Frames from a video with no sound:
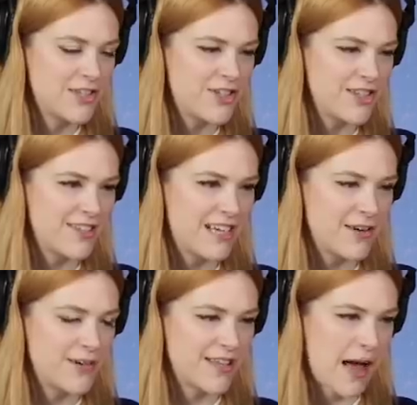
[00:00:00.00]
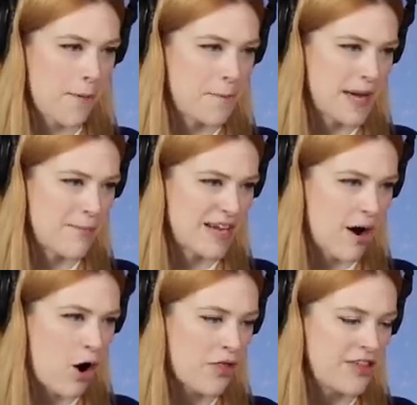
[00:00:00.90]
She's giving that baby
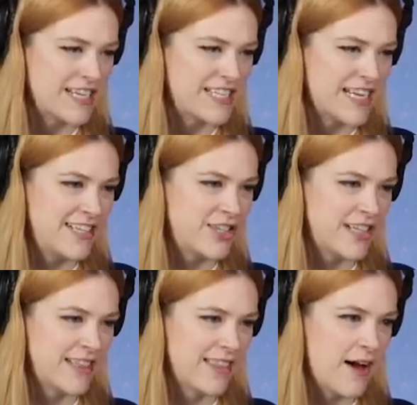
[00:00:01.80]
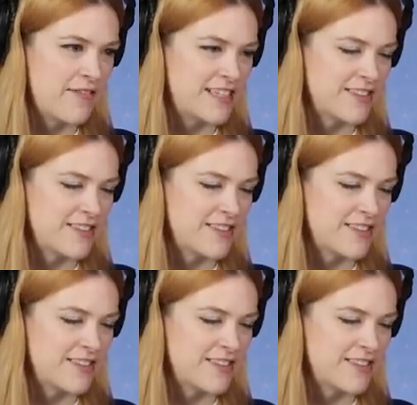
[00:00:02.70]
all the attention and love it